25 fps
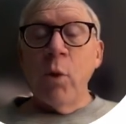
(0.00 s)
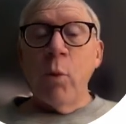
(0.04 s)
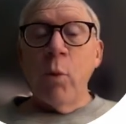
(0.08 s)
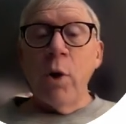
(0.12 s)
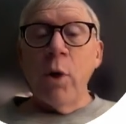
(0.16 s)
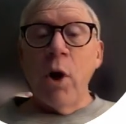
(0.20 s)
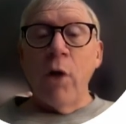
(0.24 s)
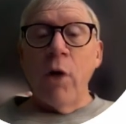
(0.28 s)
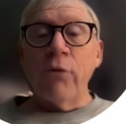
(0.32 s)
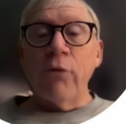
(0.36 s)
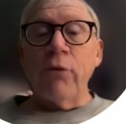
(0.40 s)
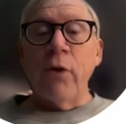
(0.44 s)

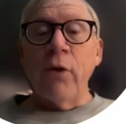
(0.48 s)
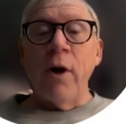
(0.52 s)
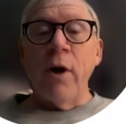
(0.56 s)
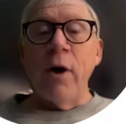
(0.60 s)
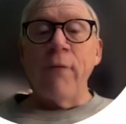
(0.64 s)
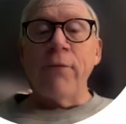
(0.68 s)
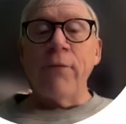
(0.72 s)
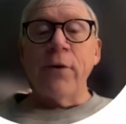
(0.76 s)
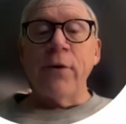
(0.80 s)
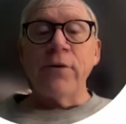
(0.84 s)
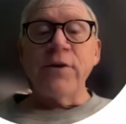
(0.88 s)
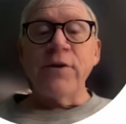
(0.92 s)
We also
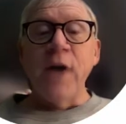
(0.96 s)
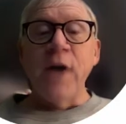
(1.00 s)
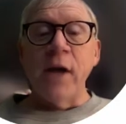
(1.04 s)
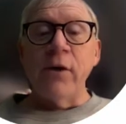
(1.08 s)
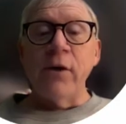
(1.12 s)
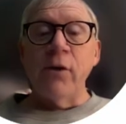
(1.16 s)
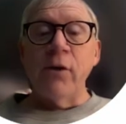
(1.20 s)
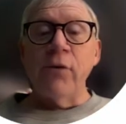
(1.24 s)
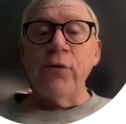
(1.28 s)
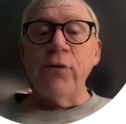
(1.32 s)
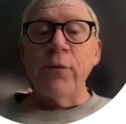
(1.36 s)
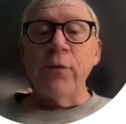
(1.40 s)
offer
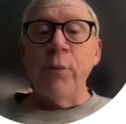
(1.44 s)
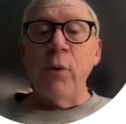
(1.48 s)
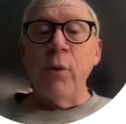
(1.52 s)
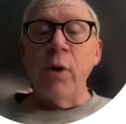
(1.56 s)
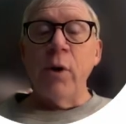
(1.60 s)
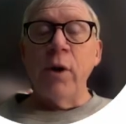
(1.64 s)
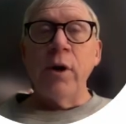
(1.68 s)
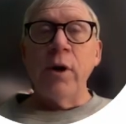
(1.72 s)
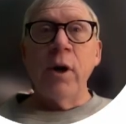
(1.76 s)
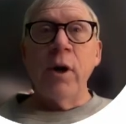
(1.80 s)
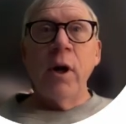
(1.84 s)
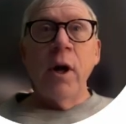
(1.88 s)
technical
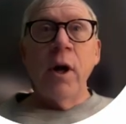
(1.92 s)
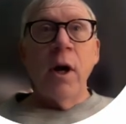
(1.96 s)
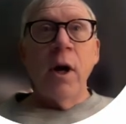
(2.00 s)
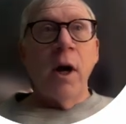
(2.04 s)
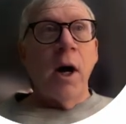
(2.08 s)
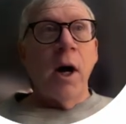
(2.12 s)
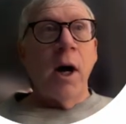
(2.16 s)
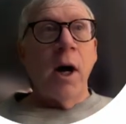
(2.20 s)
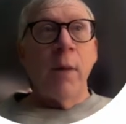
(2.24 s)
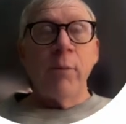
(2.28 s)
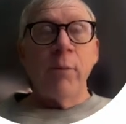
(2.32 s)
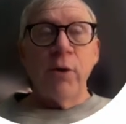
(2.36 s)
support.
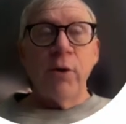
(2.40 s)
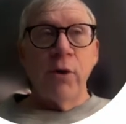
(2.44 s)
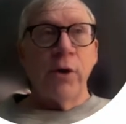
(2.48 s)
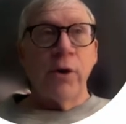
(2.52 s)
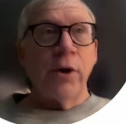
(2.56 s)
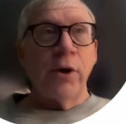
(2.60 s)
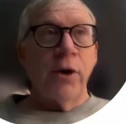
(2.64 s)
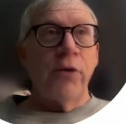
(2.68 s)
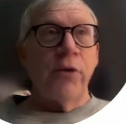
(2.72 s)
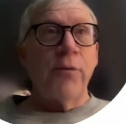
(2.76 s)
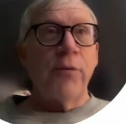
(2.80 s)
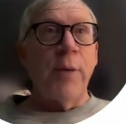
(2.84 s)
You're in
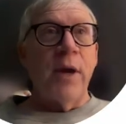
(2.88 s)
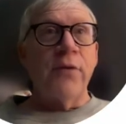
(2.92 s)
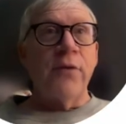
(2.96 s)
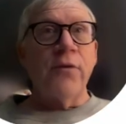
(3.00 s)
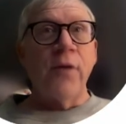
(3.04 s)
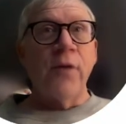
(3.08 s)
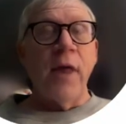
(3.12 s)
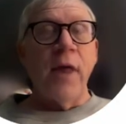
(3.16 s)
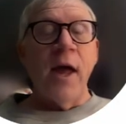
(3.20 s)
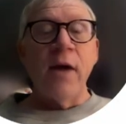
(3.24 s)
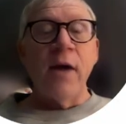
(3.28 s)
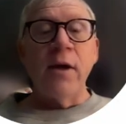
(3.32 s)
a good space
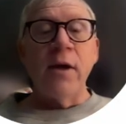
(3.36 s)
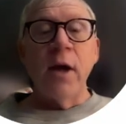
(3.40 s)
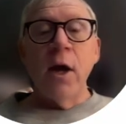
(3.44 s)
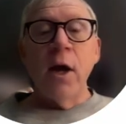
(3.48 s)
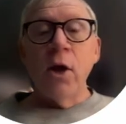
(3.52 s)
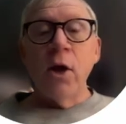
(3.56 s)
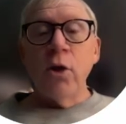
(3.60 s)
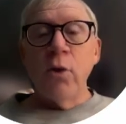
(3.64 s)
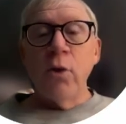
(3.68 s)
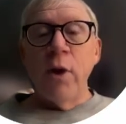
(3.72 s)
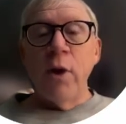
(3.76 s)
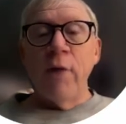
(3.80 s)
for that.
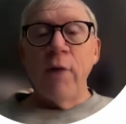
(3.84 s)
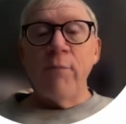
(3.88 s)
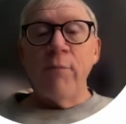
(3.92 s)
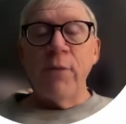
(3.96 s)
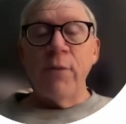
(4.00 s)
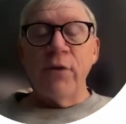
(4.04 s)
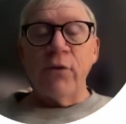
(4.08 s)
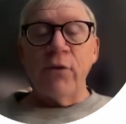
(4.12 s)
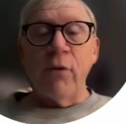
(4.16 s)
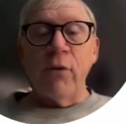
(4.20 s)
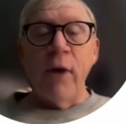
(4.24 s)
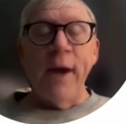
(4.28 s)
You have
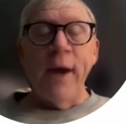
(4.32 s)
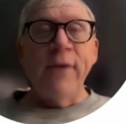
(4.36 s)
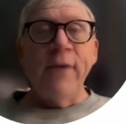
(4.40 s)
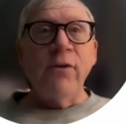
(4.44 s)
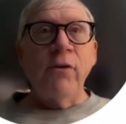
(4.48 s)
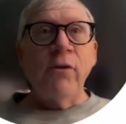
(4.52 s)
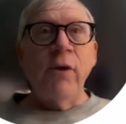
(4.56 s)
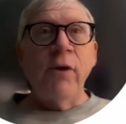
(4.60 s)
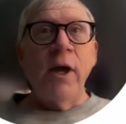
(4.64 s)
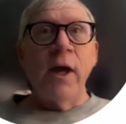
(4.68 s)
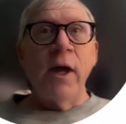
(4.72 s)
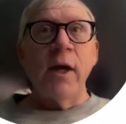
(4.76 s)
Ms.
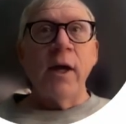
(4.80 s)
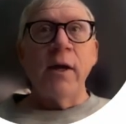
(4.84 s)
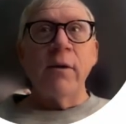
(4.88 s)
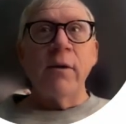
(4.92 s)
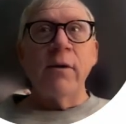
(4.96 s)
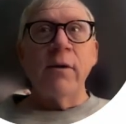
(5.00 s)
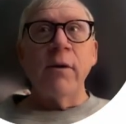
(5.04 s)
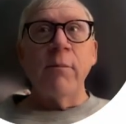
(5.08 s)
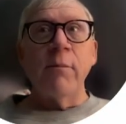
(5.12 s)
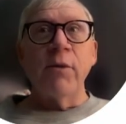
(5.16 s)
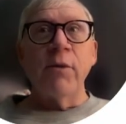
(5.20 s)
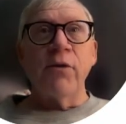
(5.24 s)
Crandall
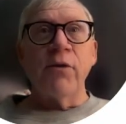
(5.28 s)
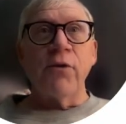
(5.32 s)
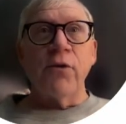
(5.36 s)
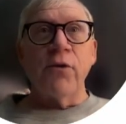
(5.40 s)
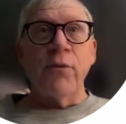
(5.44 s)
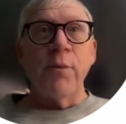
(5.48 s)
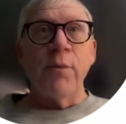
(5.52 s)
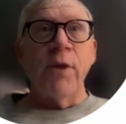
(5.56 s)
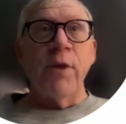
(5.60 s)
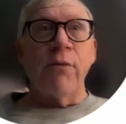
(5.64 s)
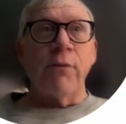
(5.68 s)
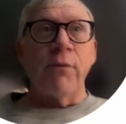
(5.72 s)
and Mr.
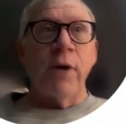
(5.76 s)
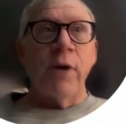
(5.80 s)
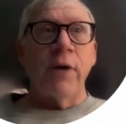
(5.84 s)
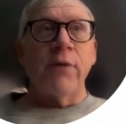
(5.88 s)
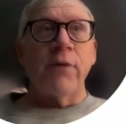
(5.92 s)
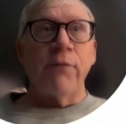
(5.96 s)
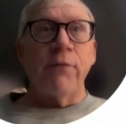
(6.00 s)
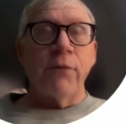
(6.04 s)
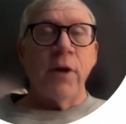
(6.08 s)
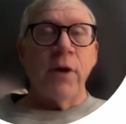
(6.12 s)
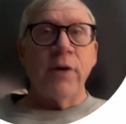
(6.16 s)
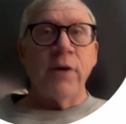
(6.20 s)
Smith right at
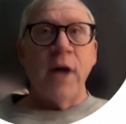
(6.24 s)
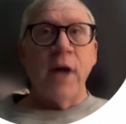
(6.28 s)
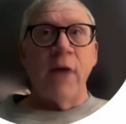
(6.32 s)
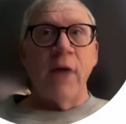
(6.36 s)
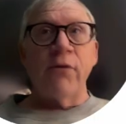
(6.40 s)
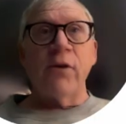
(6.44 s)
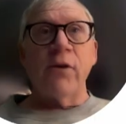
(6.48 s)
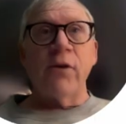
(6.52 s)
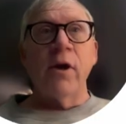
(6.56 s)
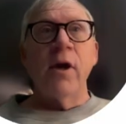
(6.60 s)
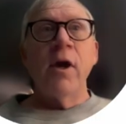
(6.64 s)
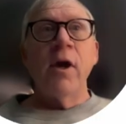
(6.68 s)
the front
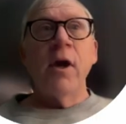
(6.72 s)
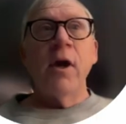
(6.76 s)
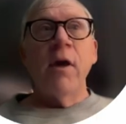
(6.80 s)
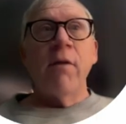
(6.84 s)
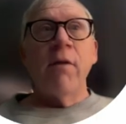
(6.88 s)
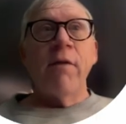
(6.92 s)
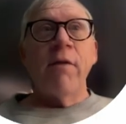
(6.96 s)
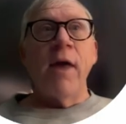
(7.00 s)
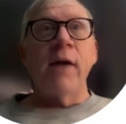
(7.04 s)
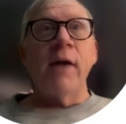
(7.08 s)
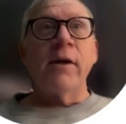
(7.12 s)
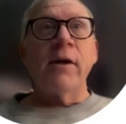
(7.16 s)
desk
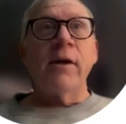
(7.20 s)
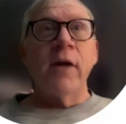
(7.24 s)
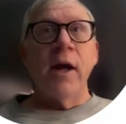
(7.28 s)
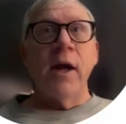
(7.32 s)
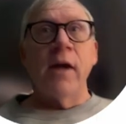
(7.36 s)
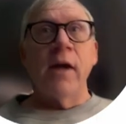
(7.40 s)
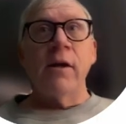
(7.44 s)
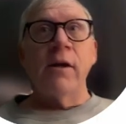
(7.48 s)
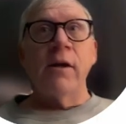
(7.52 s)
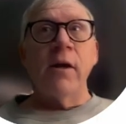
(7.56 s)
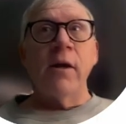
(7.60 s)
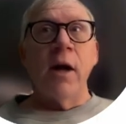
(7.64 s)
that
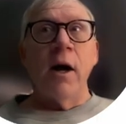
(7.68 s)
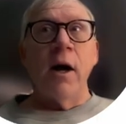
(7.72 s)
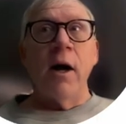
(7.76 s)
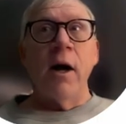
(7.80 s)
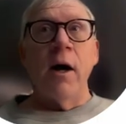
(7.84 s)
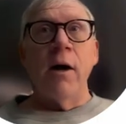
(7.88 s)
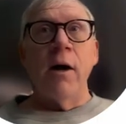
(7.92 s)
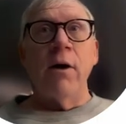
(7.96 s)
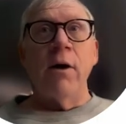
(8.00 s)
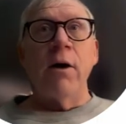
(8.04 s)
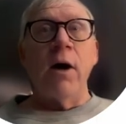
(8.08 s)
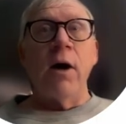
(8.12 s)
can
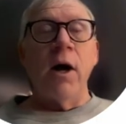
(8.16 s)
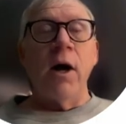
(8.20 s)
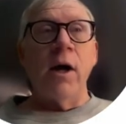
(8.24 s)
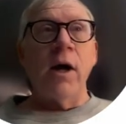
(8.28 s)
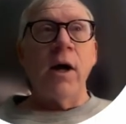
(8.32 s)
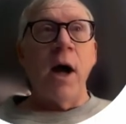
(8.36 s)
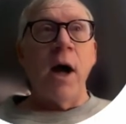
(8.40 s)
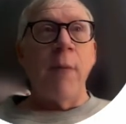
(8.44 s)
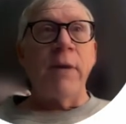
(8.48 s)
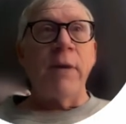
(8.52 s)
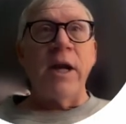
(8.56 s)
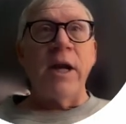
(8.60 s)

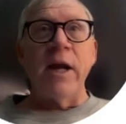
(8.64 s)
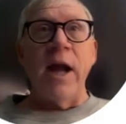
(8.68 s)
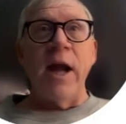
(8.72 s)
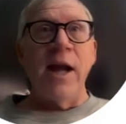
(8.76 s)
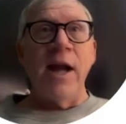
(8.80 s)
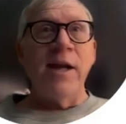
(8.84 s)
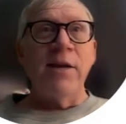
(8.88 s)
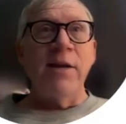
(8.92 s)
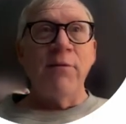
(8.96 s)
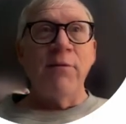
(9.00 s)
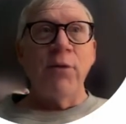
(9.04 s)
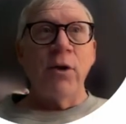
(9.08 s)
accommodate
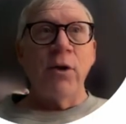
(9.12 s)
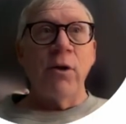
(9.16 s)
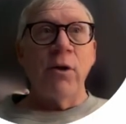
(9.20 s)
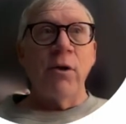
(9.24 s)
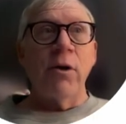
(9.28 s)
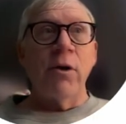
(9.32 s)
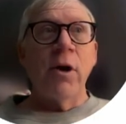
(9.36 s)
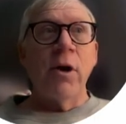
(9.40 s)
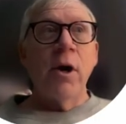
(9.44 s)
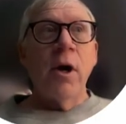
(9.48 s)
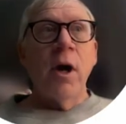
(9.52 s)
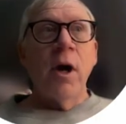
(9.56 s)
any of
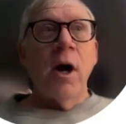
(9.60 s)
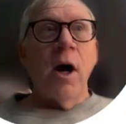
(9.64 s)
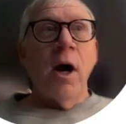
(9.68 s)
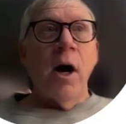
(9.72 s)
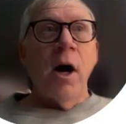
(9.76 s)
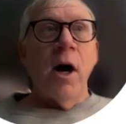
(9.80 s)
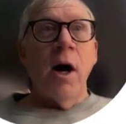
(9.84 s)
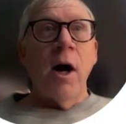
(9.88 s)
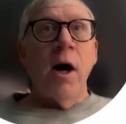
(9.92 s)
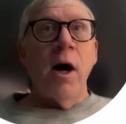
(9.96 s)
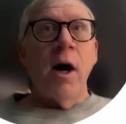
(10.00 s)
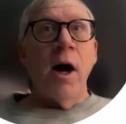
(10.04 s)
your
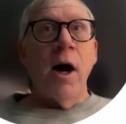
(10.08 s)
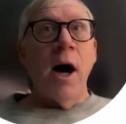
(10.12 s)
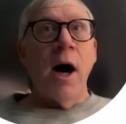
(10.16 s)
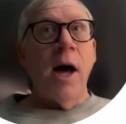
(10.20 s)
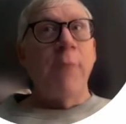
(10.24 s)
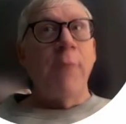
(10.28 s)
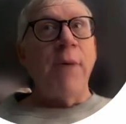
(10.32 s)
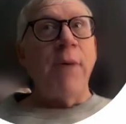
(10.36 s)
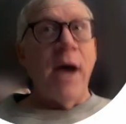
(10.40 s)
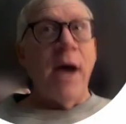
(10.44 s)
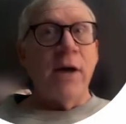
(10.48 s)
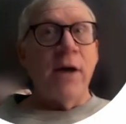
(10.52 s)

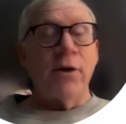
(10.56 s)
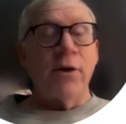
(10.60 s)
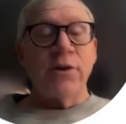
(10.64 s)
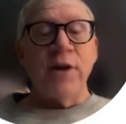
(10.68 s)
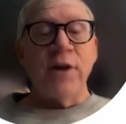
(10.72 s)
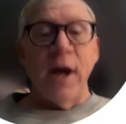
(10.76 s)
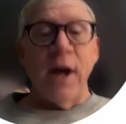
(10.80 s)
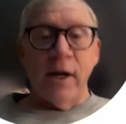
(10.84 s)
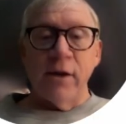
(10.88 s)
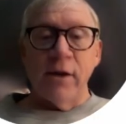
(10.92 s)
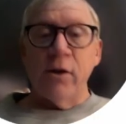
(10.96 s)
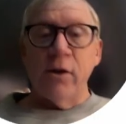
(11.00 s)
iPad or
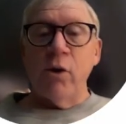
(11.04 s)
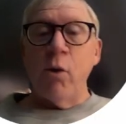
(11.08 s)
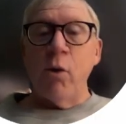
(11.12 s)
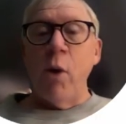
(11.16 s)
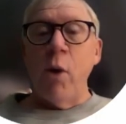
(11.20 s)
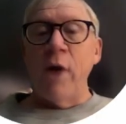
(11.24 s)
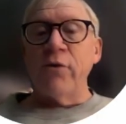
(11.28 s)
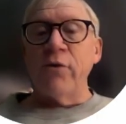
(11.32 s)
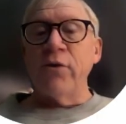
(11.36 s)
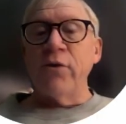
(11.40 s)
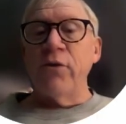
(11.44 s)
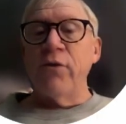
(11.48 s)
tech
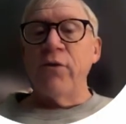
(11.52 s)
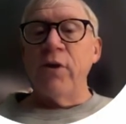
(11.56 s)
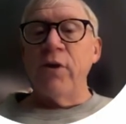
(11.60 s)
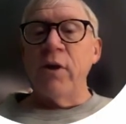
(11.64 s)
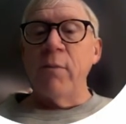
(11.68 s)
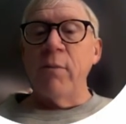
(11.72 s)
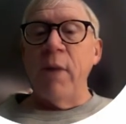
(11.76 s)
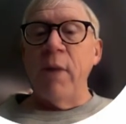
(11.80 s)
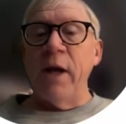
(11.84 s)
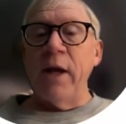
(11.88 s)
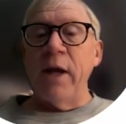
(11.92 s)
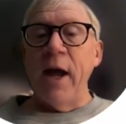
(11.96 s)
questions that
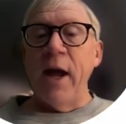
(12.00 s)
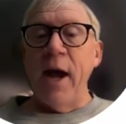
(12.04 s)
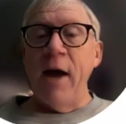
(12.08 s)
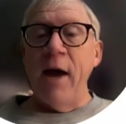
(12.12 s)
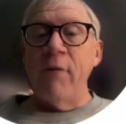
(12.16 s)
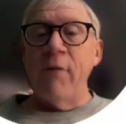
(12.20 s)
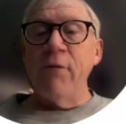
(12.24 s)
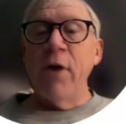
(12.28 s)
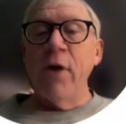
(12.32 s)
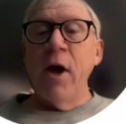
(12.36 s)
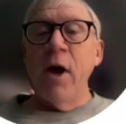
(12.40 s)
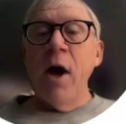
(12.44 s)
you might
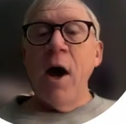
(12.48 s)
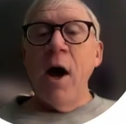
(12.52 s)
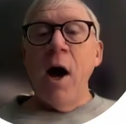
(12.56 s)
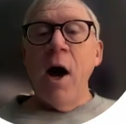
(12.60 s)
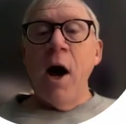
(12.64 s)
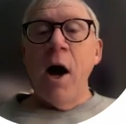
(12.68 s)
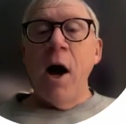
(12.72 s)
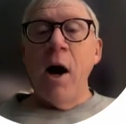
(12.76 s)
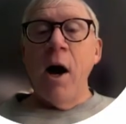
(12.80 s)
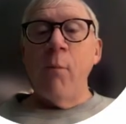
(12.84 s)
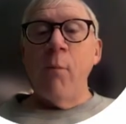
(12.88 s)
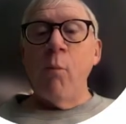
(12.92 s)
have.
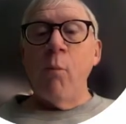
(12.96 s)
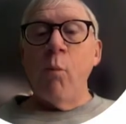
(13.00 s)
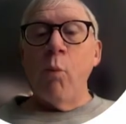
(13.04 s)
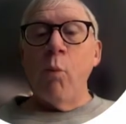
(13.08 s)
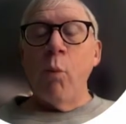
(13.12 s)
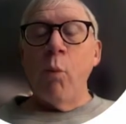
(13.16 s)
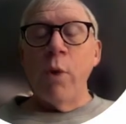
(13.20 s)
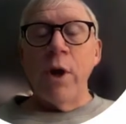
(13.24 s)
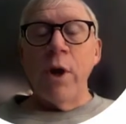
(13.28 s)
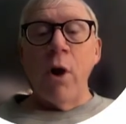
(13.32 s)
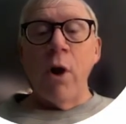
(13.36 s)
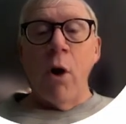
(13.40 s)

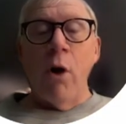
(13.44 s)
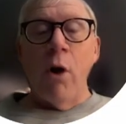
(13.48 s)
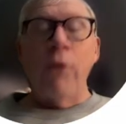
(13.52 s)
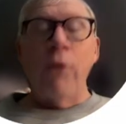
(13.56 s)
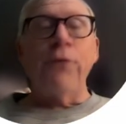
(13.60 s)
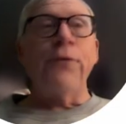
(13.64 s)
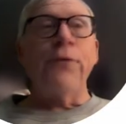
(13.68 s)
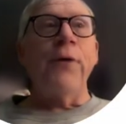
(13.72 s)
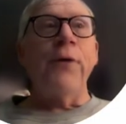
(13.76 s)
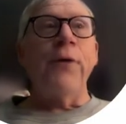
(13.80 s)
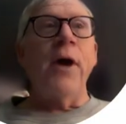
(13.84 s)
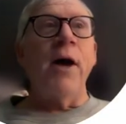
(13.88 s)
We
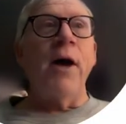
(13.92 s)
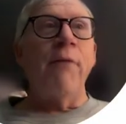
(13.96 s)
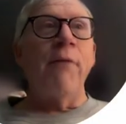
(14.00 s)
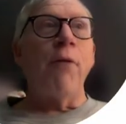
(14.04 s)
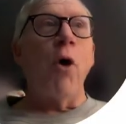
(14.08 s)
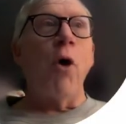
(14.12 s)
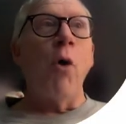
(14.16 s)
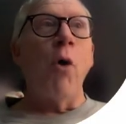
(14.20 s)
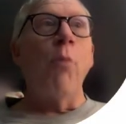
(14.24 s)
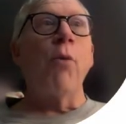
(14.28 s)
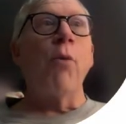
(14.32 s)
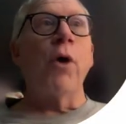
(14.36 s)
also have
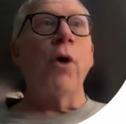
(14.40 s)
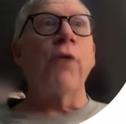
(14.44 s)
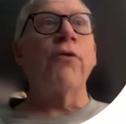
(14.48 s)
homework